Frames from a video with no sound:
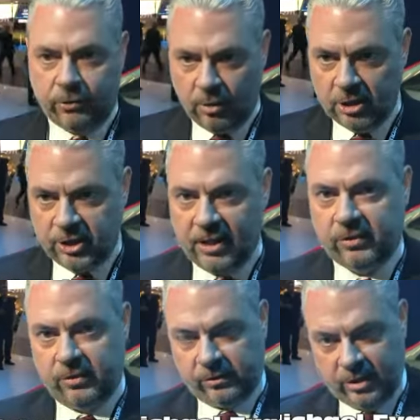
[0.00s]
through our
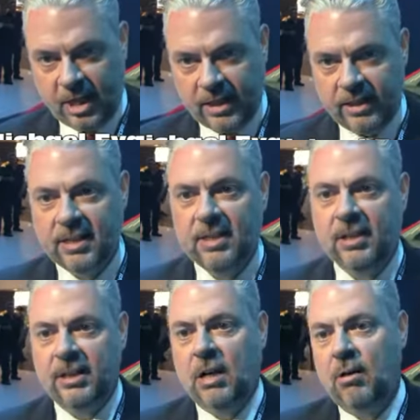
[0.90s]
Genesis, Sonata,
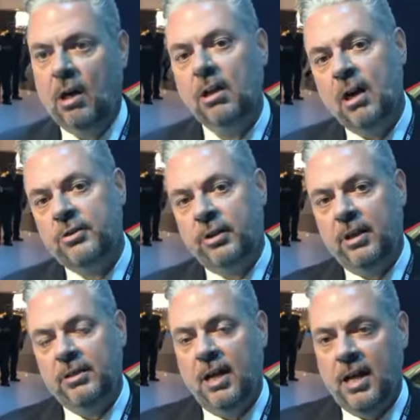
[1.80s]
and now our
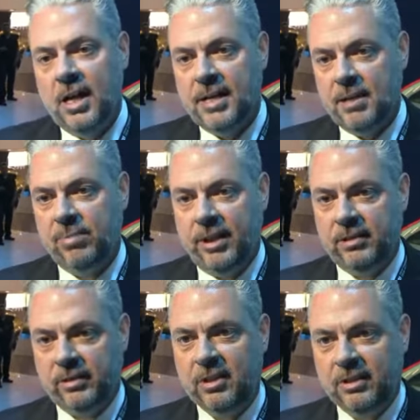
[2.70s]
Elantra uh,
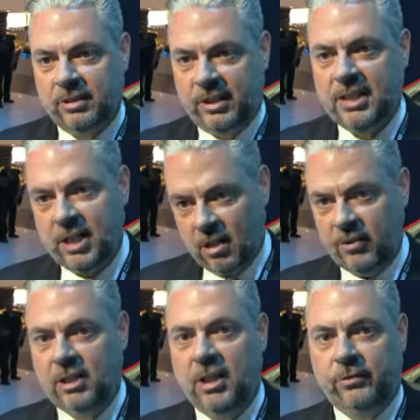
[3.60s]
nameplates to take care
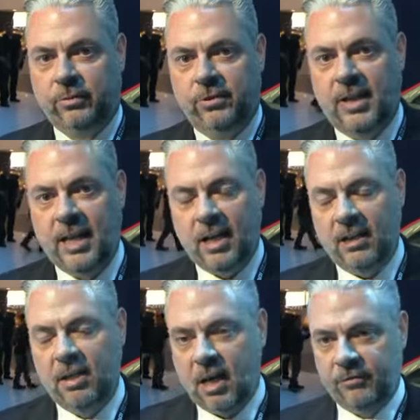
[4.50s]
of our customers and
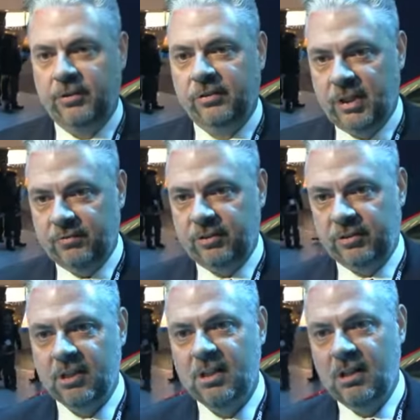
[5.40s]
uh, offer the
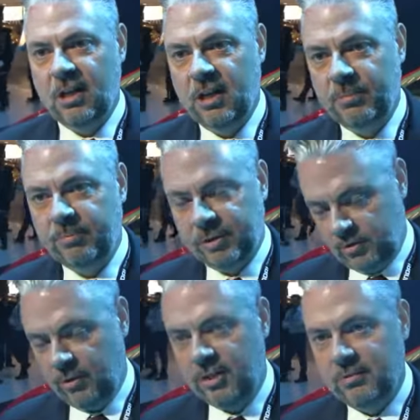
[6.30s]
safest uh,
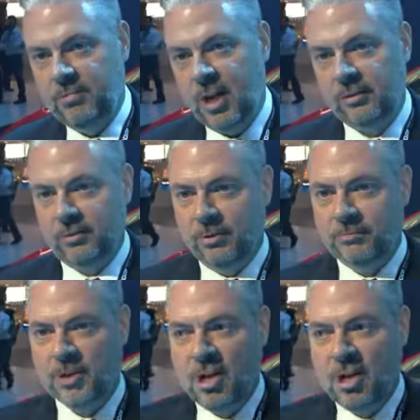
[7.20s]
situation possible.